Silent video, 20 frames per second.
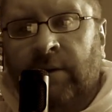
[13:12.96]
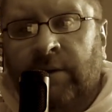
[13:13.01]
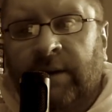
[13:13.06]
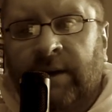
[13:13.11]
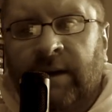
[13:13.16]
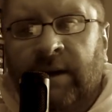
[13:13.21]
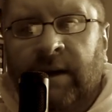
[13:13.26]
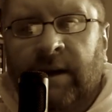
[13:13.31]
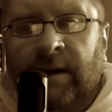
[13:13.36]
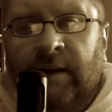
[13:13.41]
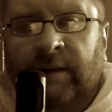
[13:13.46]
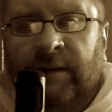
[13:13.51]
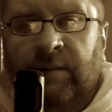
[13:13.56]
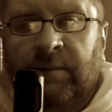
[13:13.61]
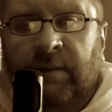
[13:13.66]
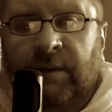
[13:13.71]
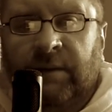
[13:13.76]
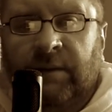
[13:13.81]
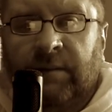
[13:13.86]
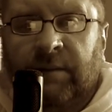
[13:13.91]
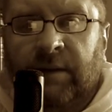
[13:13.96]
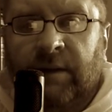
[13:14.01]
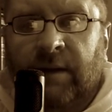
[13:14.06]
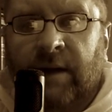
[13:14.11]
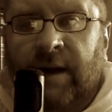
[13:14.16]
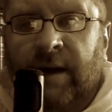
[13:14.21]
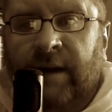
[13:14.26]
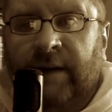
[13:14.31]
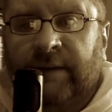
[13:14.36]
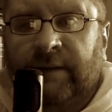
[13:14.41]
again as he picked up the
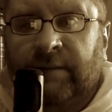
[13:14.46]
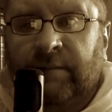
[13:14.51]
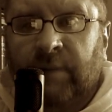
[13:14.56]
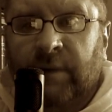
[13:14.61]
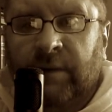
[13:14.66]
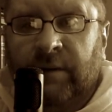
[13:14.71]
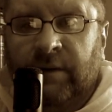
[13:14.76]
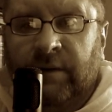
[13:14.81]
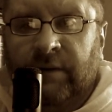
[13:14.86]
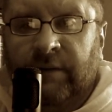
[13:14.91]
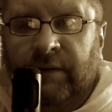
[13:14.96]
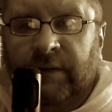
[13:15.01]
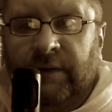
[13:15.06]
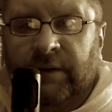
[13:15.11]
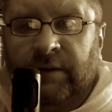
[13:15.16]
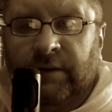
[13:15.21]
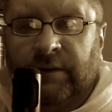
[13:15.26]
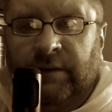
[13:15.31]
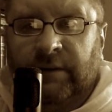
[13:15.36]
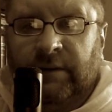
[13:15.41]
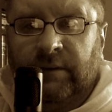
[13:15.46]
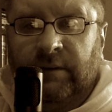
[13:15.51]
glass Mother had filled.